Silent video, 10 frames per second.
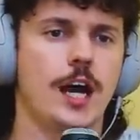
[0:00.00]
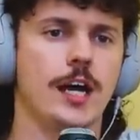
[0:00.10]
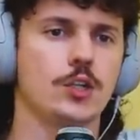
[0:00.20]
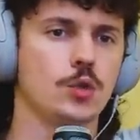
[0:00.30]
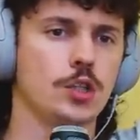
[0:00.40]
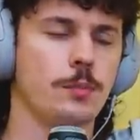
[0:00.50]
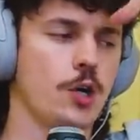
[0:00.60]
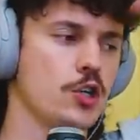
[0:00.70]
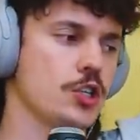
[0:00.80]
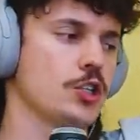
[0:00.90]
I got to do a little
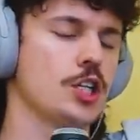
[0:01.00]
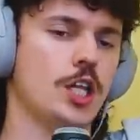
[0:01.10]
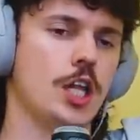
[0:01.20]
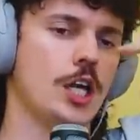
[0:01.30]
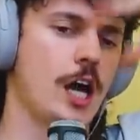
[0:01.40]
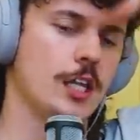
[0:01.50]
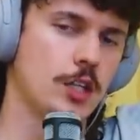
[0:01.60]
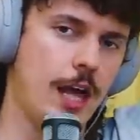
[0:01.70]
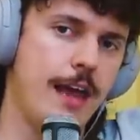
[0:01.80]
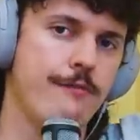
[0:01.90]
personal
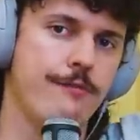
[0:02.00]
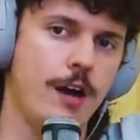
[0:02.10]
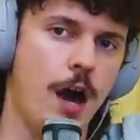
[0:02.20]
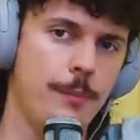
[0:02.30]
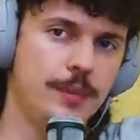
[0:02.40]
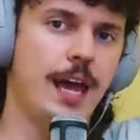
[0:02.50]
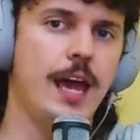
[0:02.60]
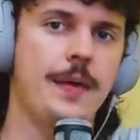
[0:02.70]
life update,